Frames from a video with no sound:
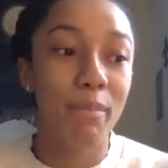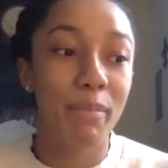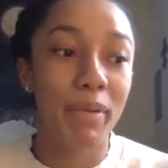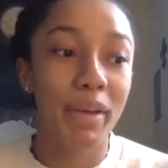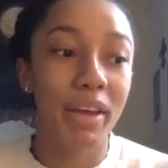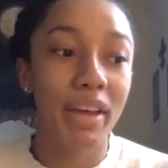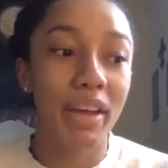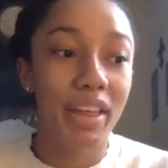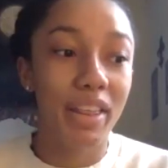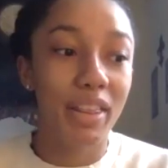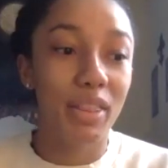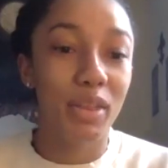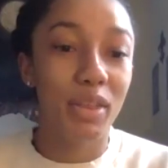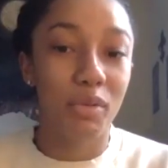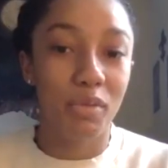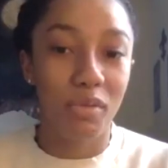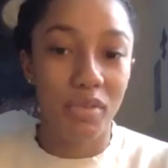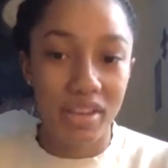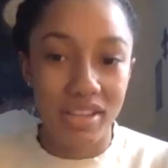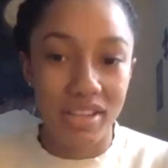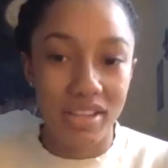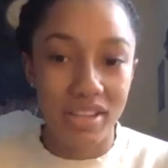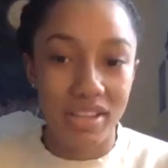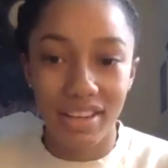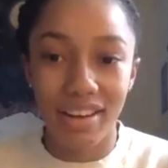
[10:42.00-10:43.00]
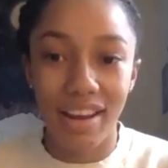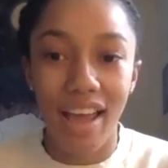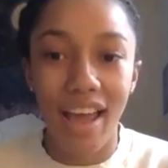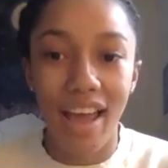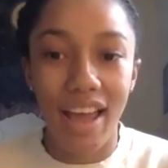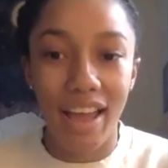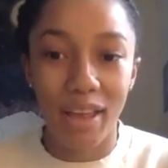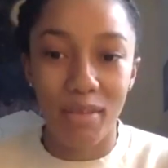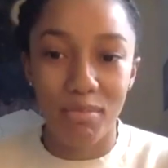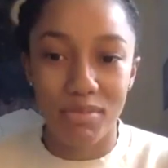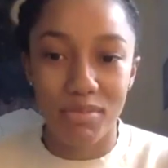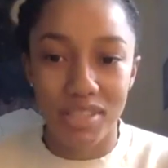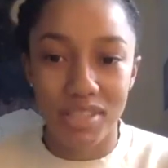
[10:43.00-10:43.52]
but the reason
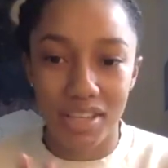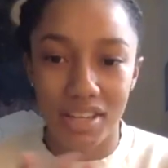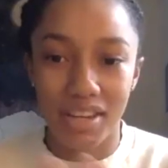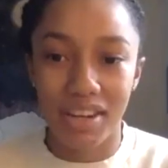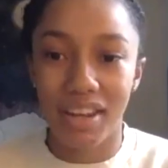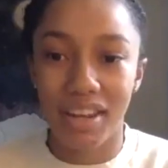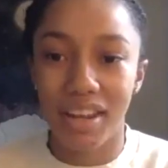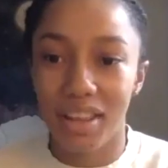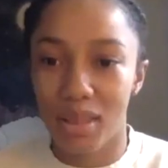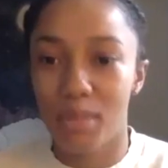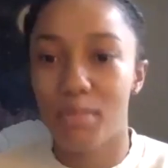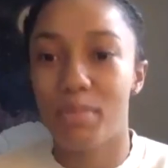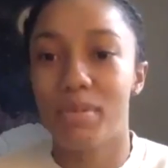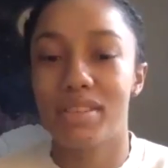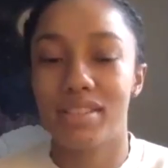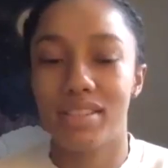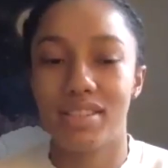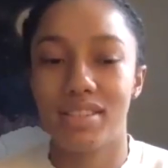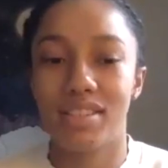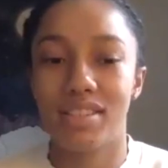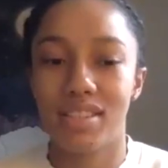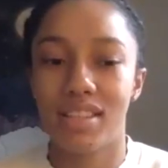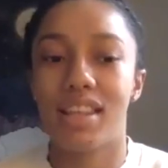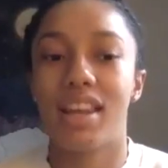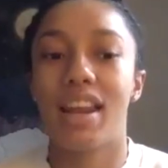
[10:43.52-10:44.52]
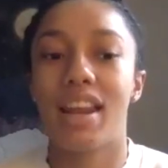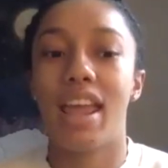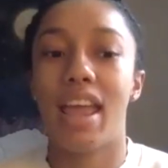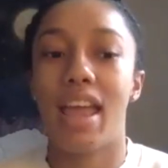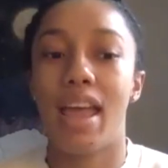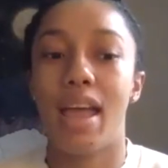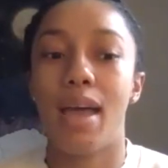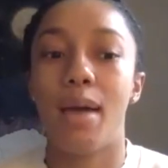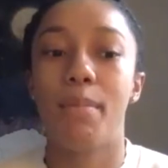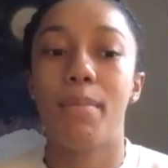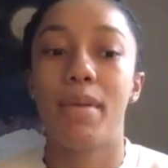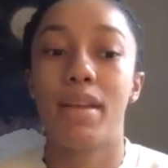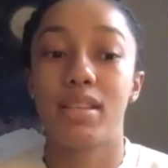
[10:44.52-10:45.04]
I'm sitting in the position that I
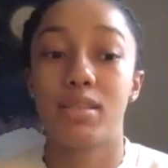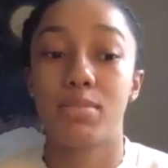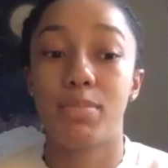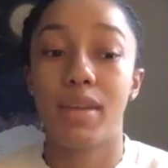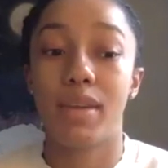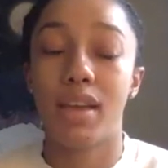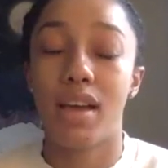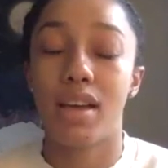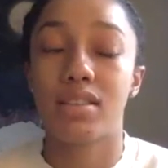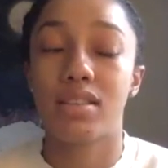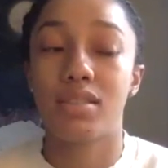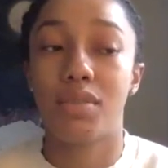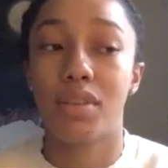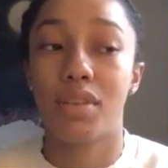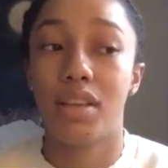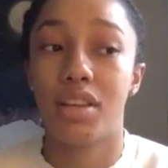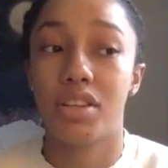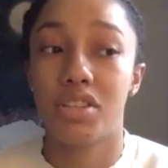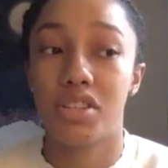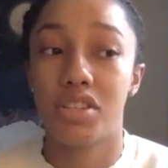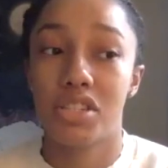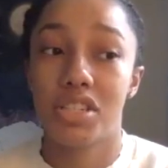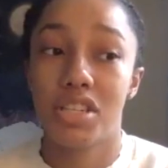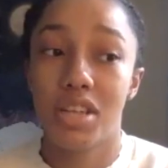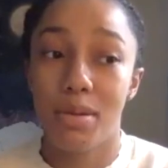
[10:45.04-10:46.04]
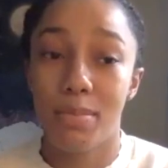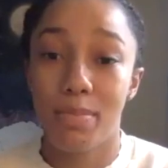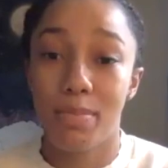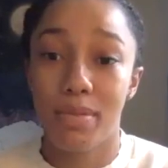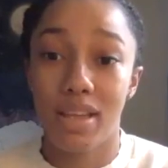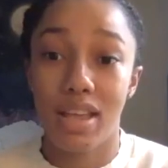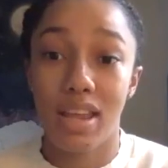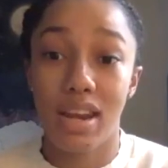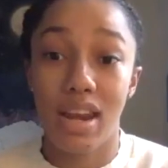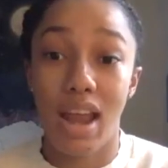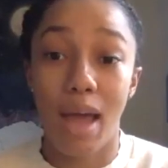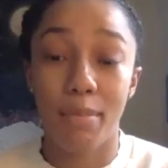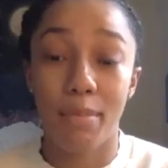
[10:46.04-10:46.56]
am is because of relationship.
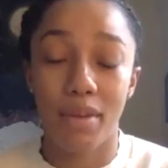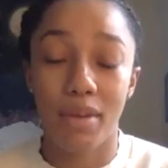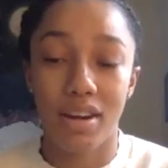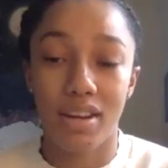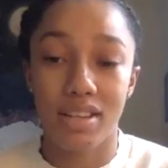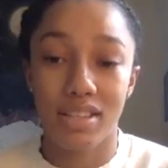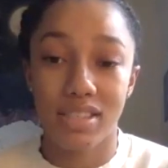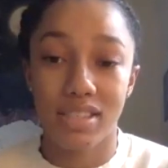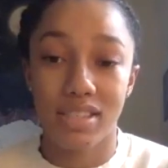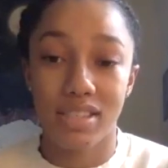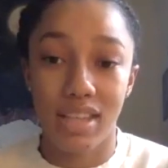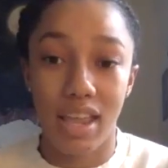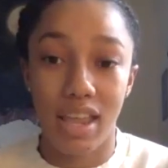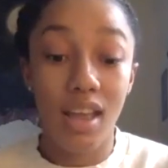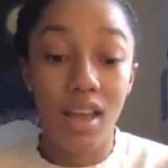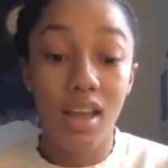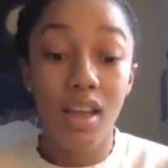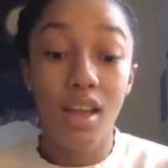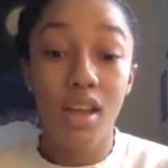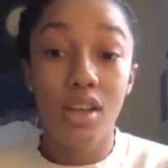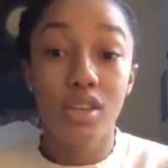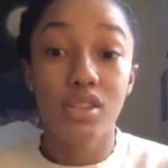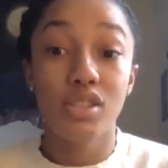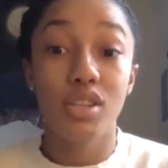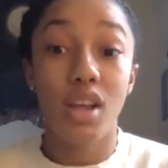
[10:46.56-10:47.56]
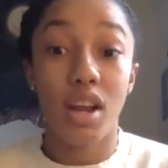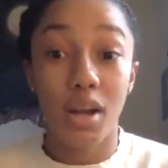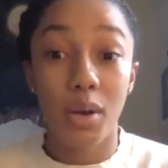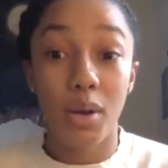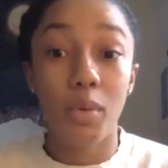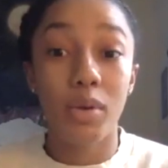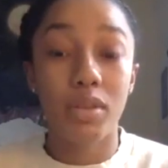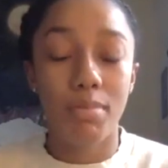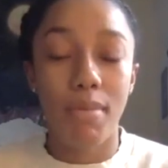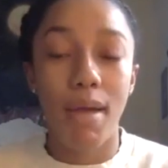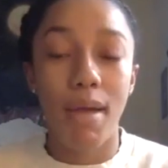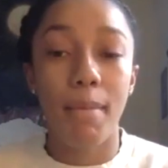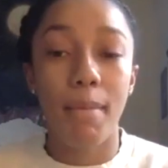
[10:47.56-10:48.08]
And I'm gonna say,
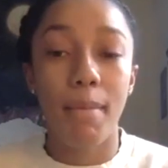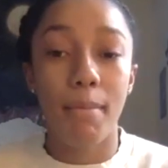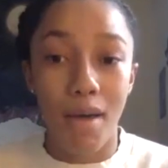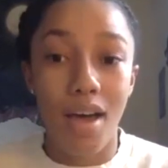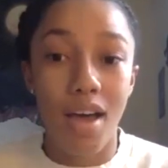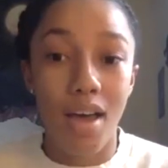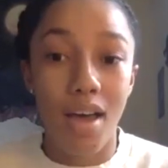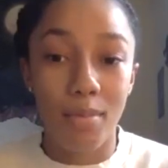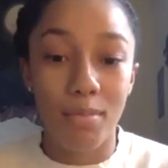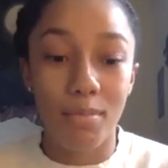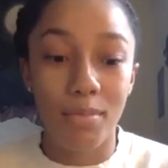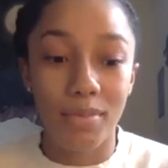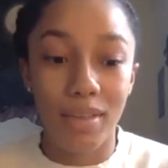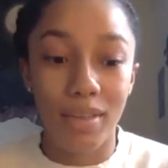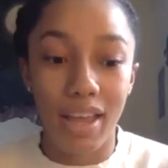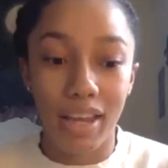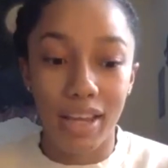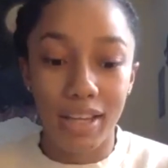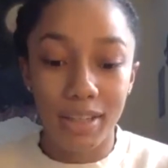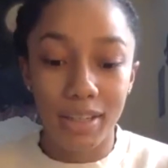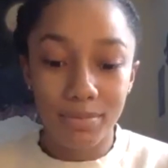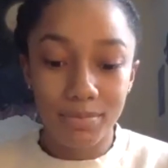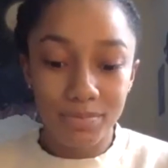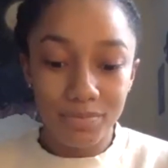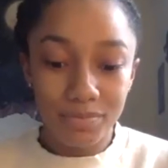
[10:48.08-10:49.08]
starting with my mom, like